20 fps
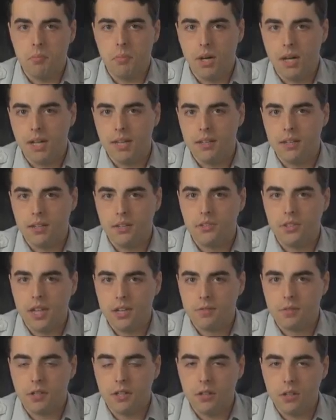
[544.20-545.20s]
But
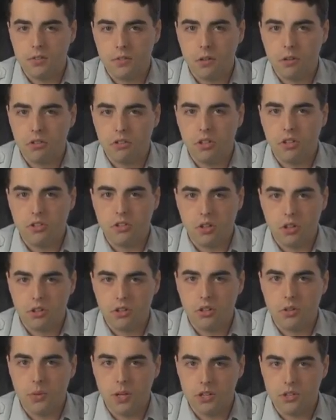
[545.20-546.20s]
Stanford University should
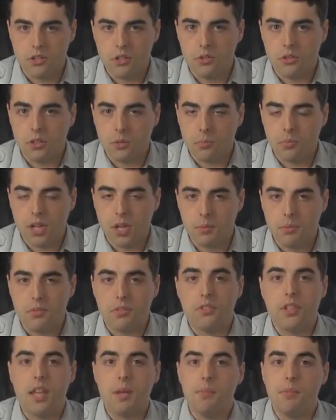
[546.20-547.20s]
also issue some type
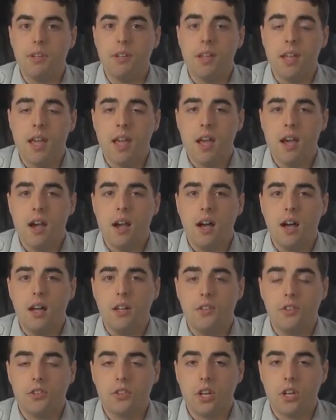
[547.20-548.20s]
of statement
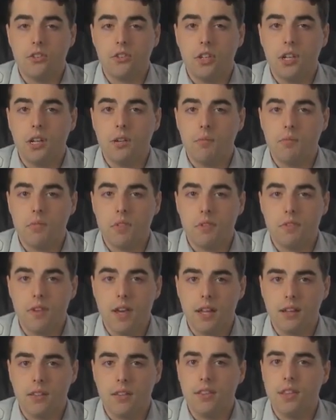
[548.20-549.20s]
discussing the
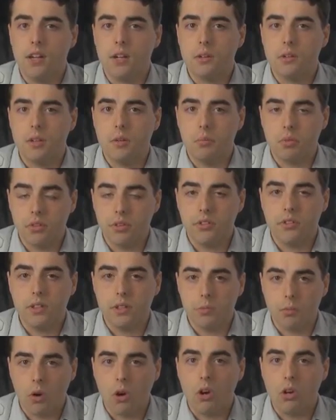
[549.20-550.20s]
fact that they're
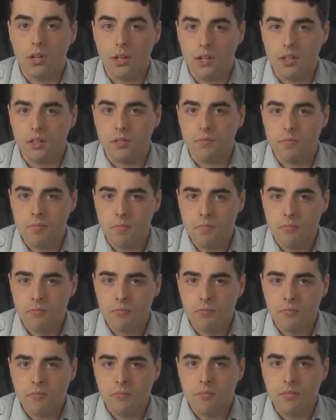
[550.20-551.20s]
completely wrong here.
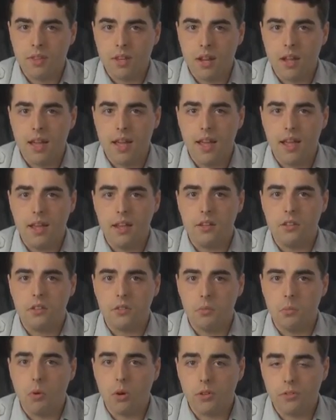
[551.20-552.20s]

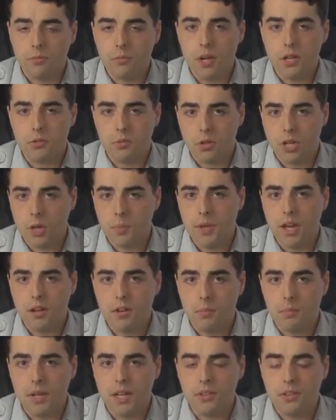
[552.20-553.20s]
And more information will come
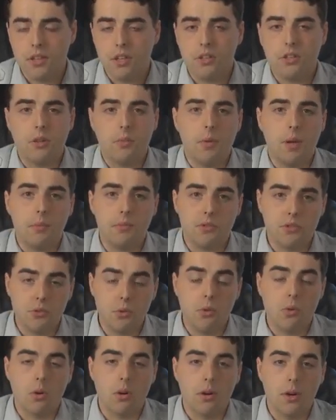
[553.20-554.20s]
out about this. I'm
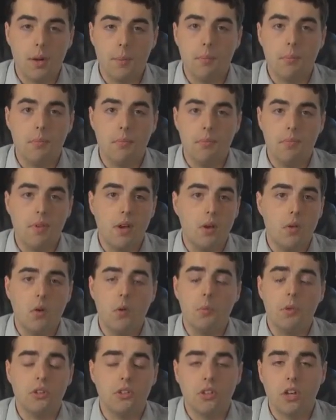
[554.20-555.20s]
sure, I'm
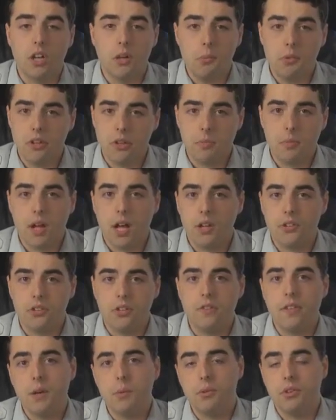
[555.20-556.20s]
almost 100%
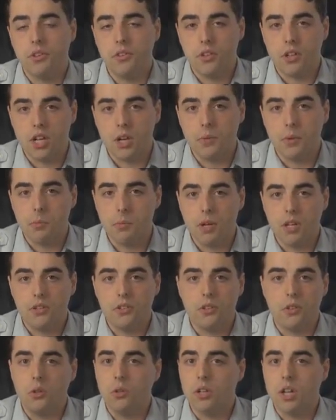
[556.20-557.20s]
positive that within the coming
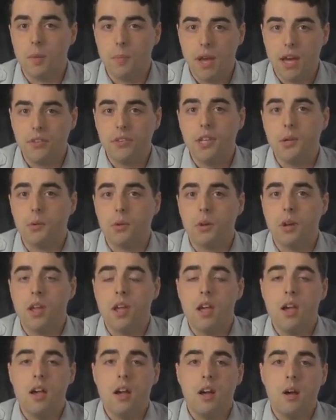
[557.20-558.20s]
months it'll come out. They were
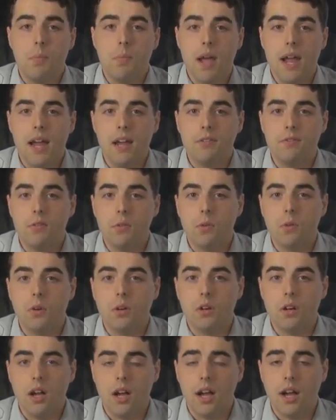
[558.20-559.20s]
paid
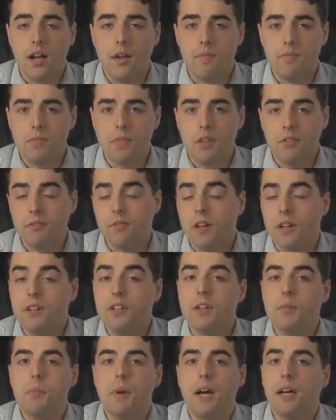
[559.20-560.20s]
for, they're
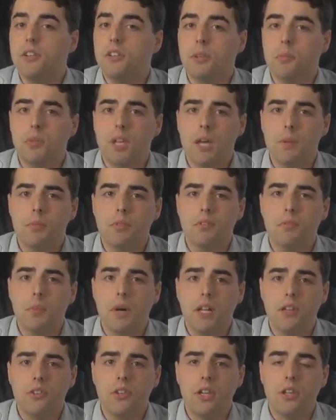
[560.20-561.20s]
funded by some type of
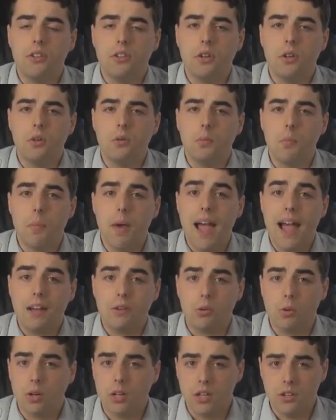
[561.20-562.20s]

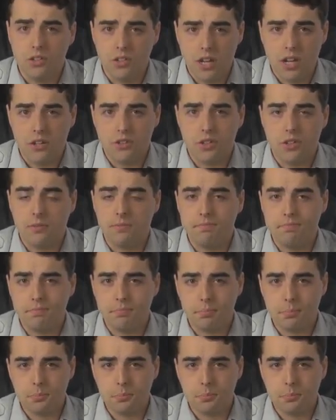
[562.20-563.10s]
Monsanto-backed organization.